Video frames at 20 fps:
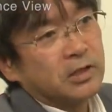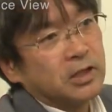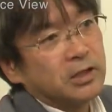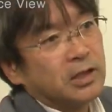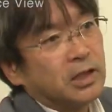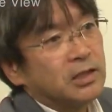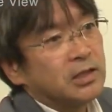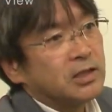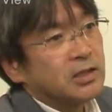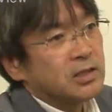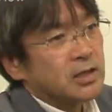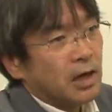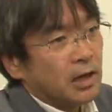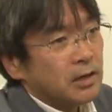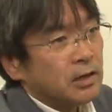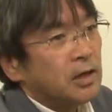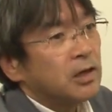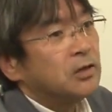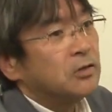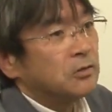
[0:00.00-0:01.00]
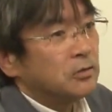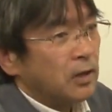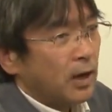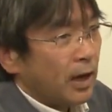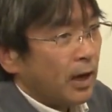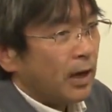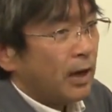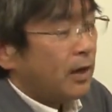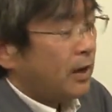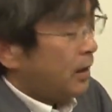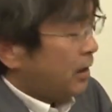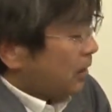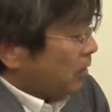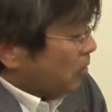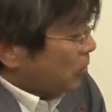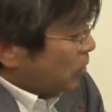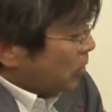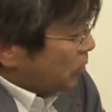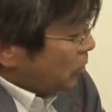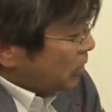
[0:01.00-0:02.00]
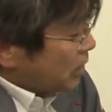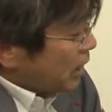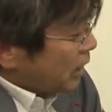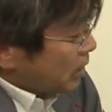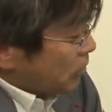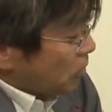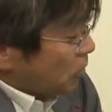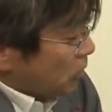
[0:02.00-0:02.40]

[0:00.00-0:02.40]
they took numerous samples and analyzed